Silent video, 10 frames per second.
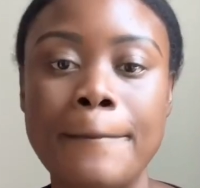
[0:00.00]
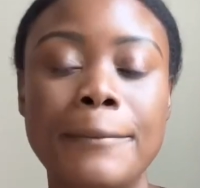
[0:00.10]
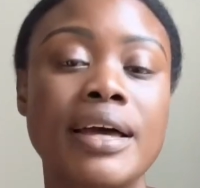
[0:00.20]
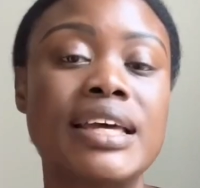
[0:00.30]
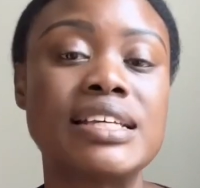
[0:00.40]

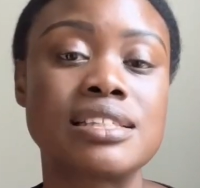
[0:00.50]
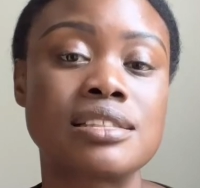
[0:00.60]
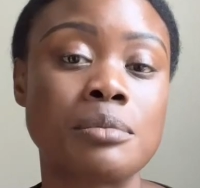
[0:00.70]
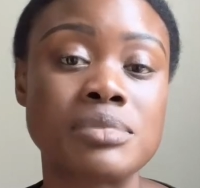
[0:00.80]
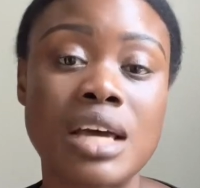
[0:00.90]
but is
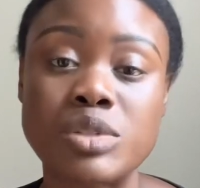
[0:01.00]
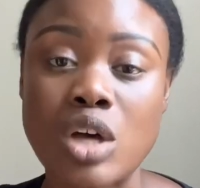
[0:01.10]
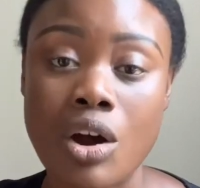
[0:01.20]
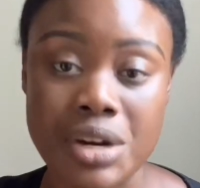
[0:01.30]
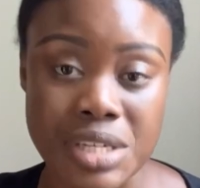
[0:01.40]
sometimes the
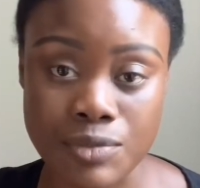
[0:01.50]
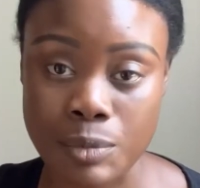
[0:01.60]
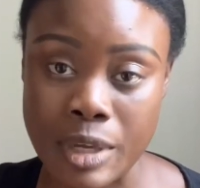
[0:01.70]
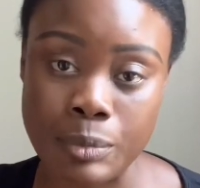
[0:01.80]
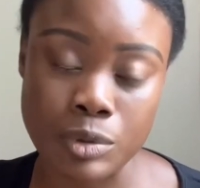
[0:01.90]
hardest for
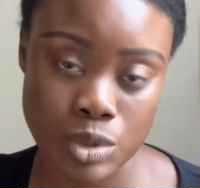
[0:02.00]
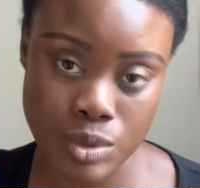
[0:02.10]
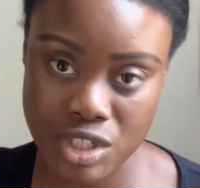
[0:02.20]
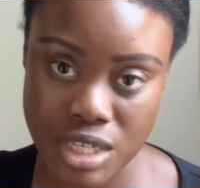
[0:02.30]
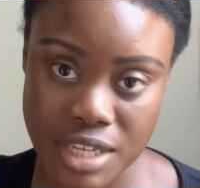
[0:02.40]
people to
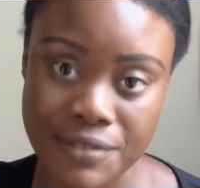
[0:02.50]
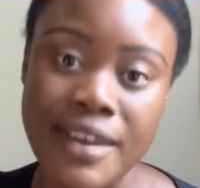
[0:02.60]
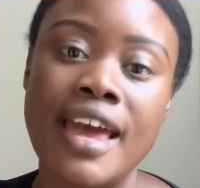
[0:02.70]
achieve,